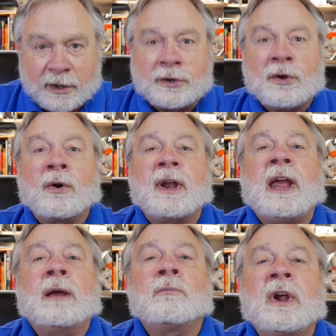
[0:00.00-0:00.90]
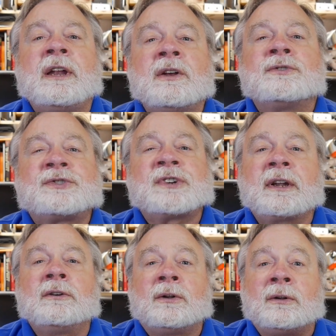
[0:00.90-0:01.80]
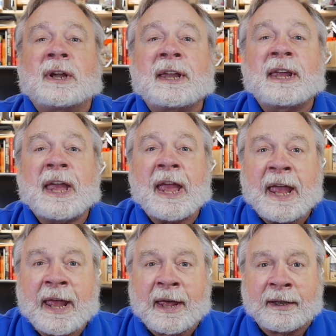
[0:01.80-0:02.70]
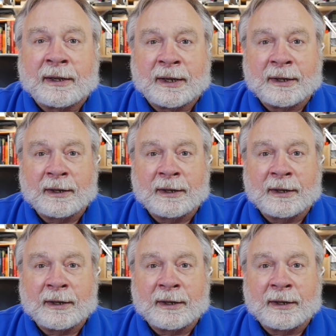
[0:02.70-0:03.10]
your ham radio signal can.